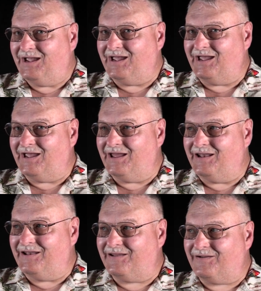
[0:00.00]

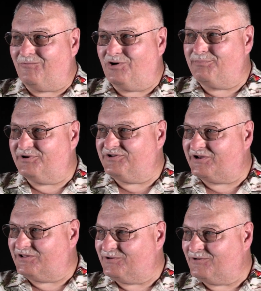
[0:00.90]
And one
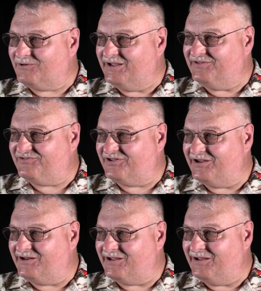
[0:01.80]
particular
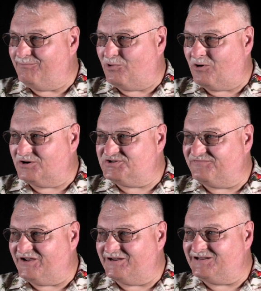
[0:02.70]
incident in March of
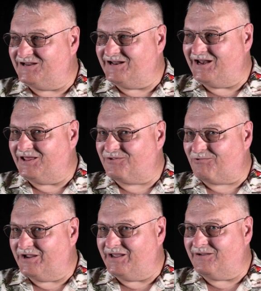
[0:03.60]
nineteen
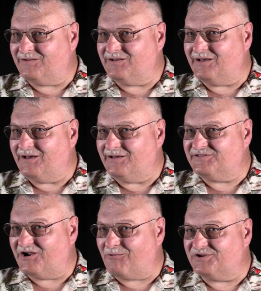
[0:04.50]
eighty-three, Uh,
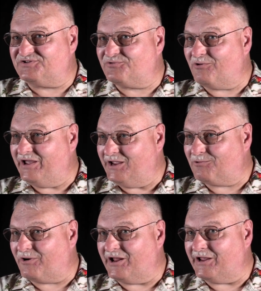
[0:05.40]
terrorists threw a hand
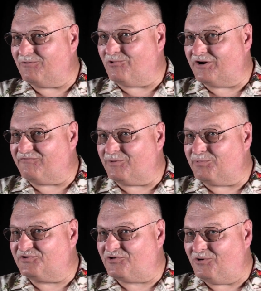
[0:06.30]
grenade at one of our
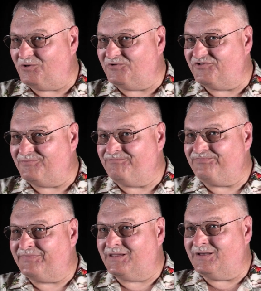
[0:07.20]
patrols,
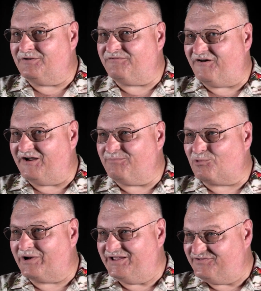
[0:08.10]
and five
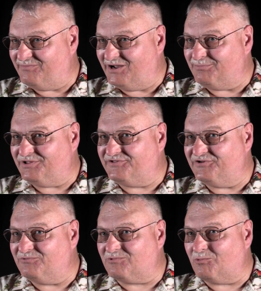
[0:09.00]
Marines in my
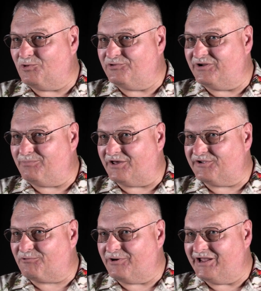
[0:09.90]
platoon were wounded by the
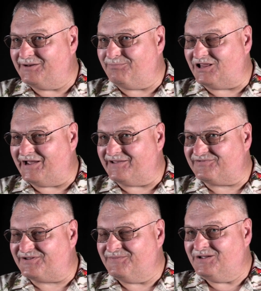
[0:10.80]
grenade blast.